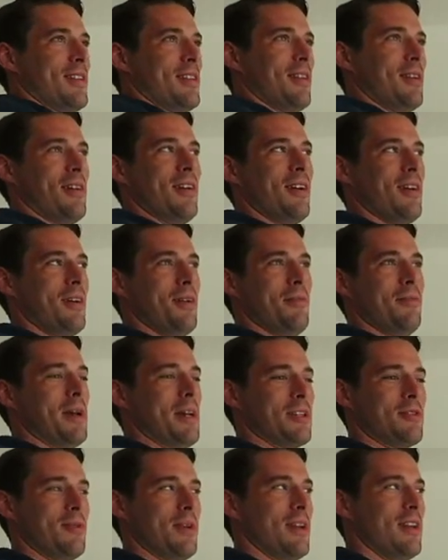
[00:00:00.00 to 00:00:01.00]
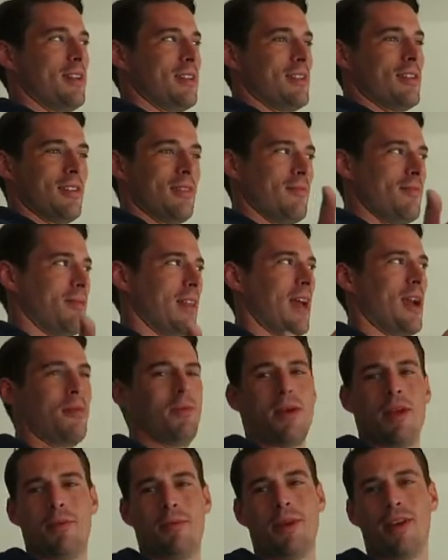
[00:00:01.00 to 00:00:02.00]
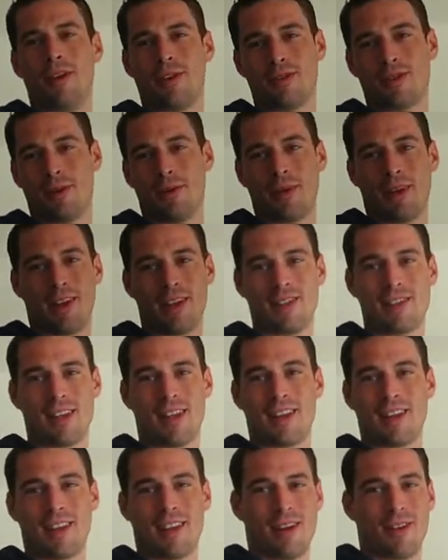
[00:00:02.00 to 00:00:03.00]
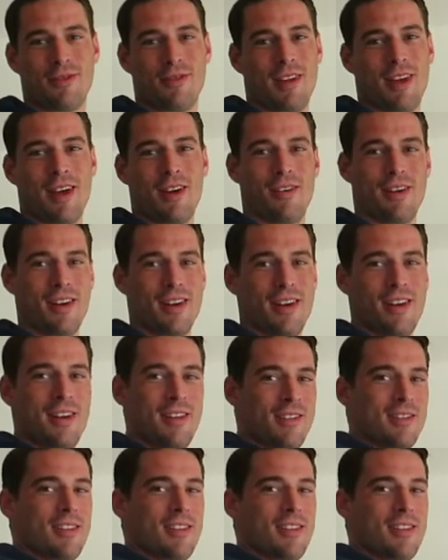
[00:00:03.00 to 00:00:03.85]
Airbnb or something, it said, out of the area.